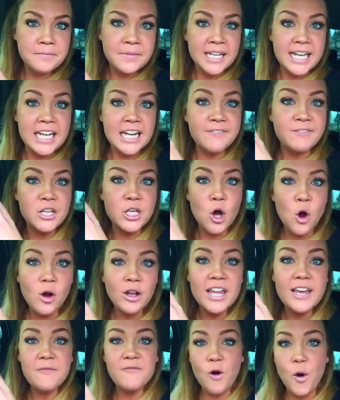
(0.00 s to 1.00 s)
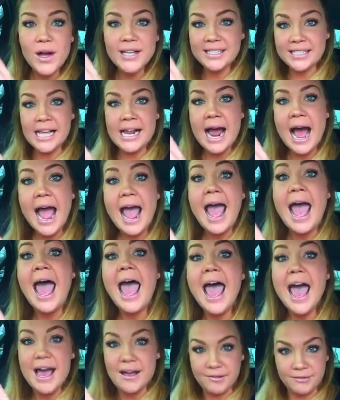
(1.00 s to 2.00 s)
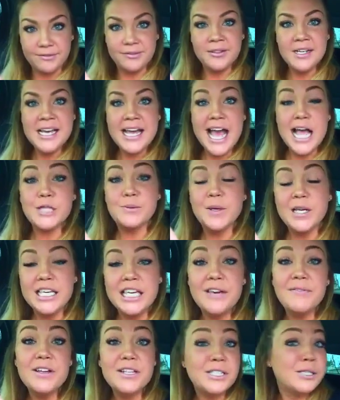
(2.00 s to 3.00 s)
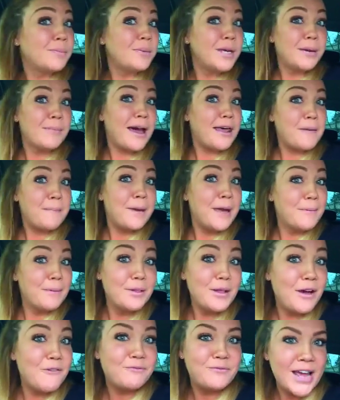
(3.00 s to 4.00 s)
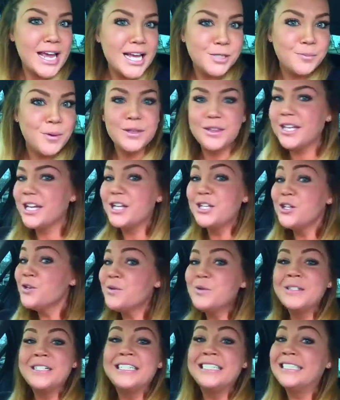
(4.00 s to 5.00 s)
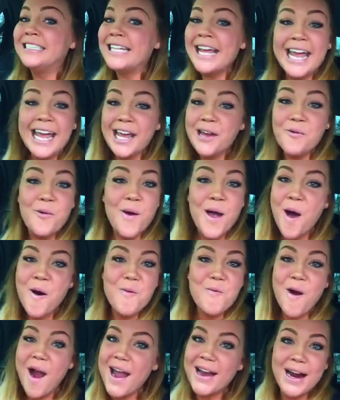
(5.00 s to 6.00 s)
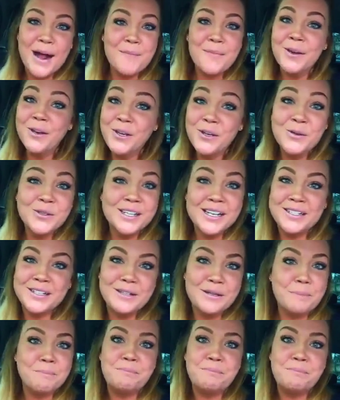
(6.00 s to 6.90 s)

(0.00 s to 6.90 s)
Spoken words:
And if the only voice that I have has been given to me by the people on Facebook, then you dang well right, I'm going to use it to the